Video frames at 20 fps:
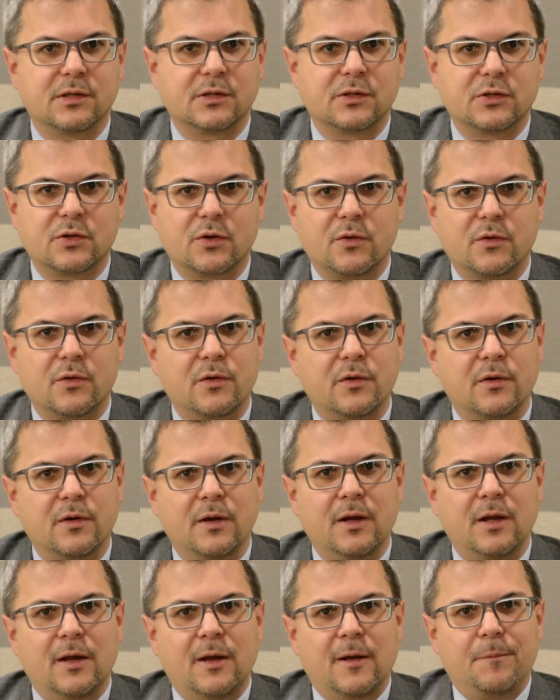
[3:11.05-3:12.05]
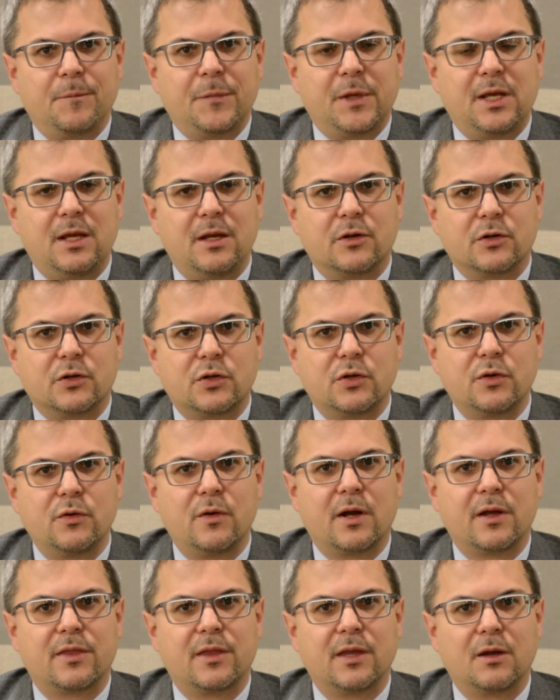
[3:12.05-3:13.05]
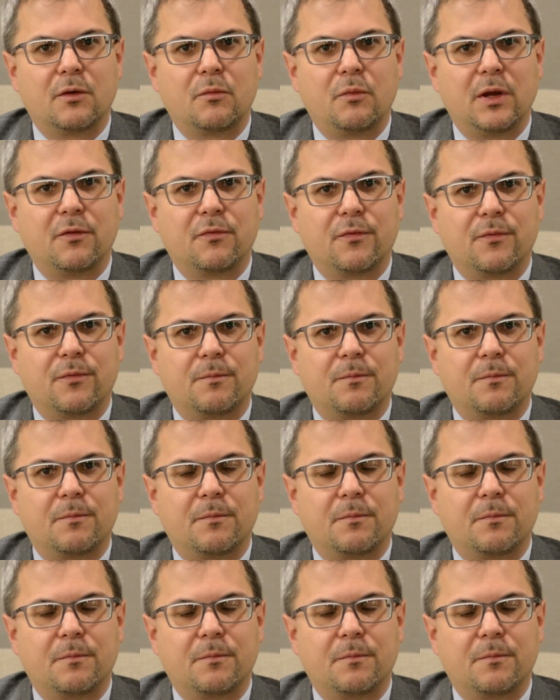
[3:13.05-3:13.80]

And so here too, I think we've